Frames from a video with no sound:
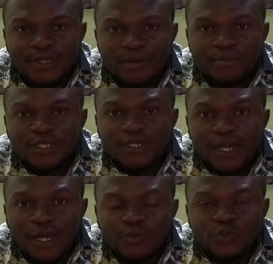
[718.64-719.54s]
The
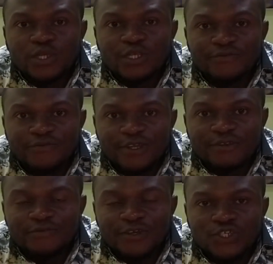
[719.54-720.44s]
patient comes with a different
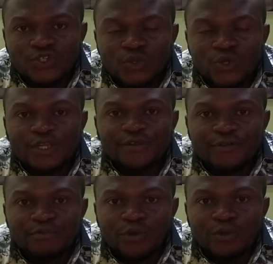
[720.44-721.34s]
infection or a
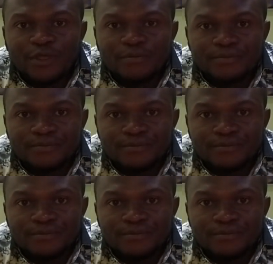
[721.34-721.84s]
different problem